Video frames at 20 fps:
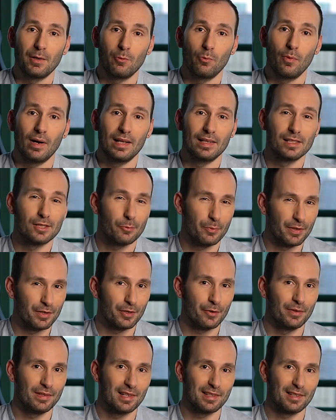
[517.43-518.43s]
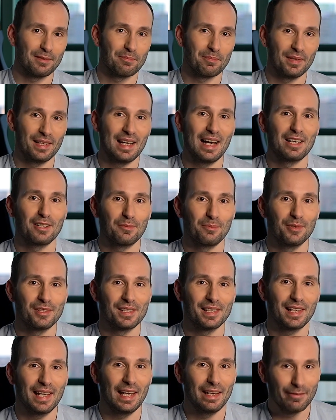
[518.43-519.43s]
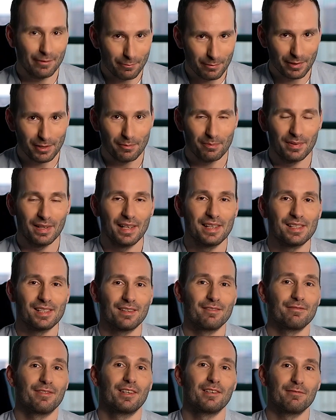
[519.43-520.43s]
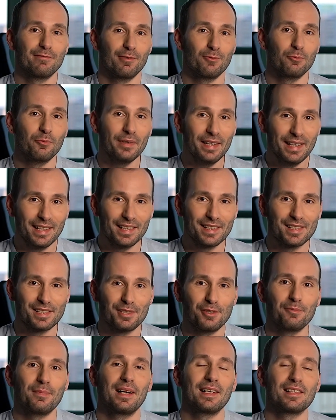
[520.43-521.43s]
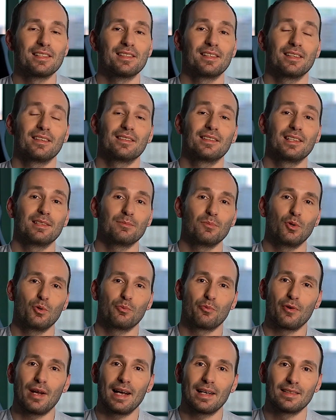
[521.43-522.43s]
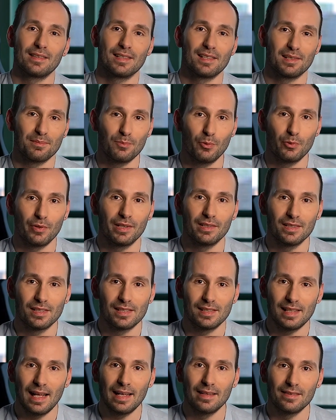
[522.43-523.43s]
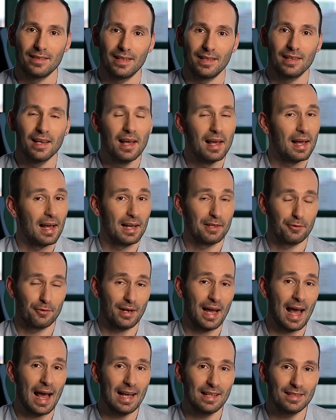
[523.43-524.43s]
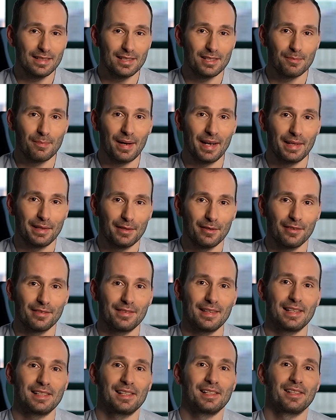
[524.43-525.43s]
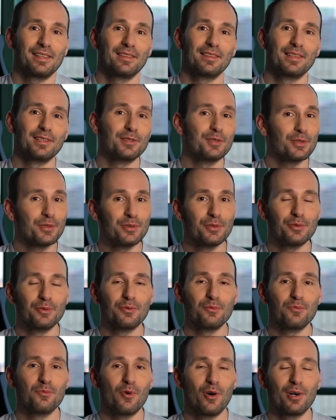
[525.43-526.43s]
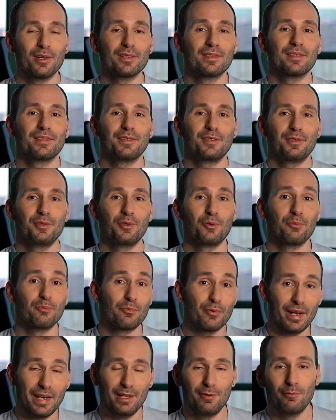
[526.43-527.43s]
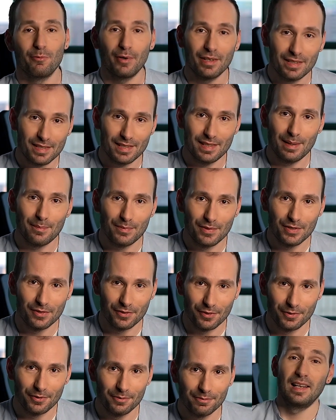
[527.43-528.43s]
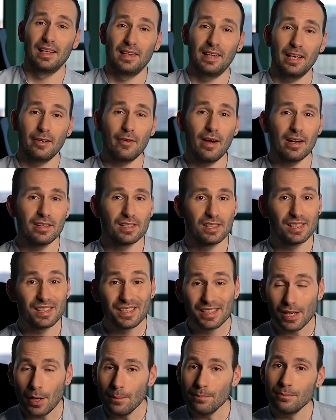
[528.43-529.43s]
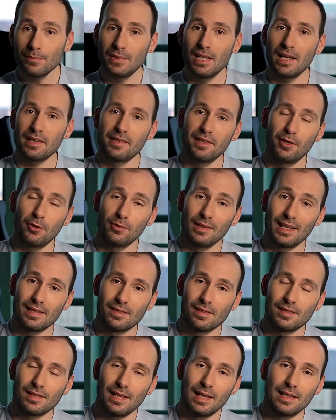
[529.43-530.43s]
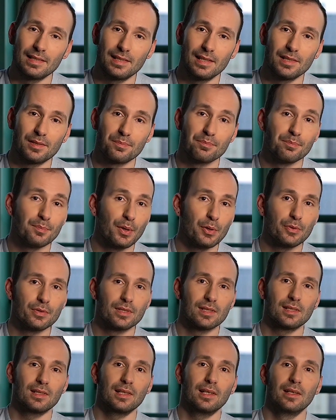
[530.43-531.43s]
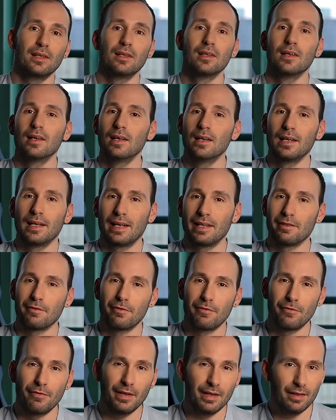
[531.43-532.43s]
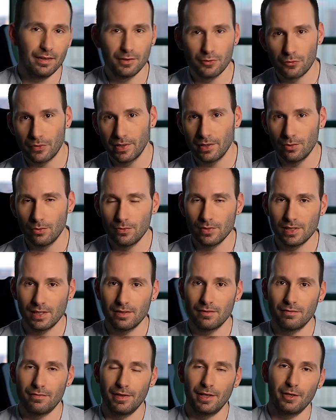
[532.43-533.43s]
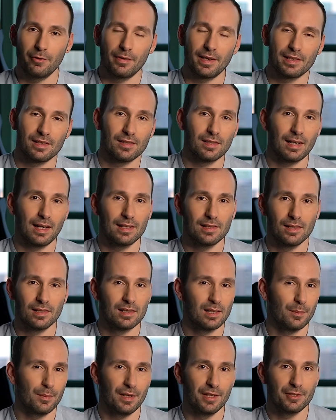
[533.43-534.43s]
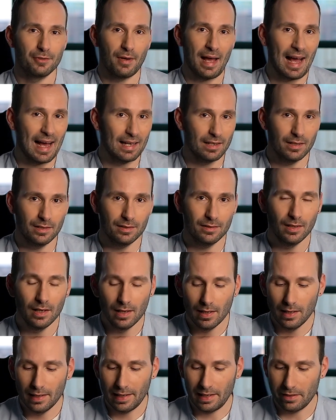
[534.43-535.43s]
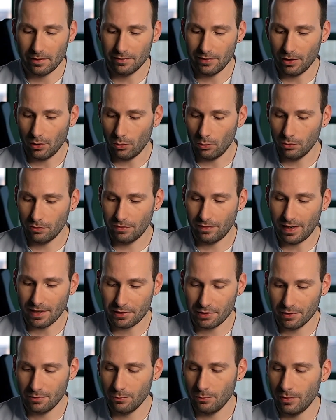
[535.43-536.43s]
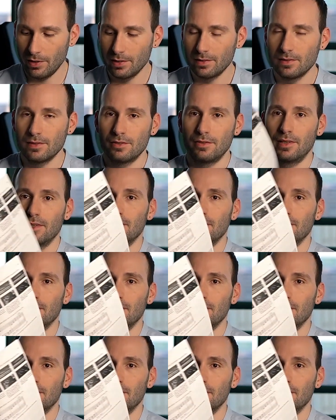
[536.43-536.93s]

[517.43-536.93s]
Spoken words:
Whilst we know that in piano music, even when you play something for weeks, you might still need more practice and more understanding, and your hands might not necessarily do what your brain wants them to do. There are some technical exercises, mostly kind of finger drills and finger exercises similar to Hanon, kind of the old-fashioned ones. You